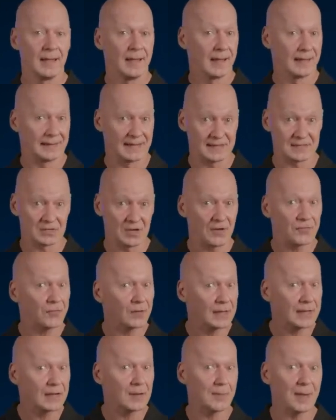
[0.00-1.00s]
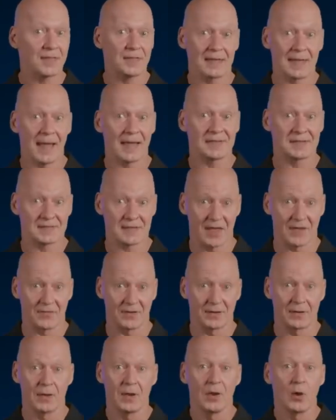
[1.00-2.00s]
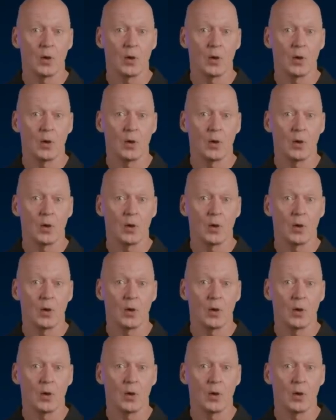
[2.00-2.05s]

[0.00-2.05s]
And let's not forget about the i7,